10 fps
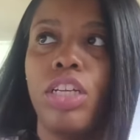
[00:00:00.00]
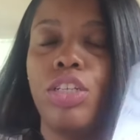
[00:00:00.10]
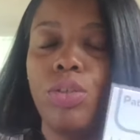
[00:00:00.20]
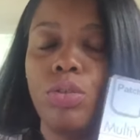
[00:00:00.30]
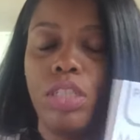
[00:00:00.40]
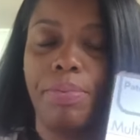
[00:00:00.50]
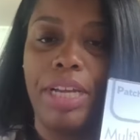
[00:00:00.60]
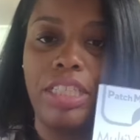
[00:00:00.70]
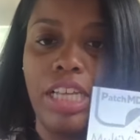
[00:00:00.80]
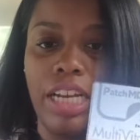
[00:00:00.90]
do to
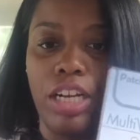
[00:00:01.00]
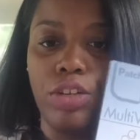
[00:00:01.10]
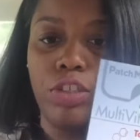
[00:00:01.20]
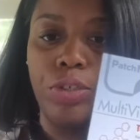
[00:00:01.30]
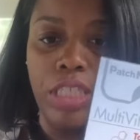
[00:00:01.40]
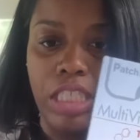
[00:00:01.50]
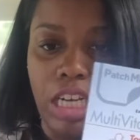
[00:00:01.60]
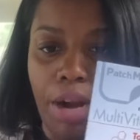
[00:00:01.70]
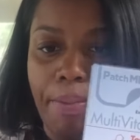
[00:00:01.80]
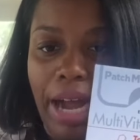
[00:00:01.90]
maintain the nutrients
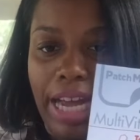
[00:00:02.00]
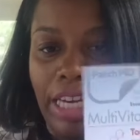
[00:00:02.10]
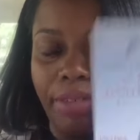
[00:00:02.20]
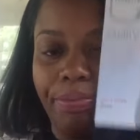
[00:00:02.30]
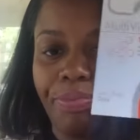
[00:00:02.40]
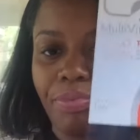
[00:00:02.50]
in our body.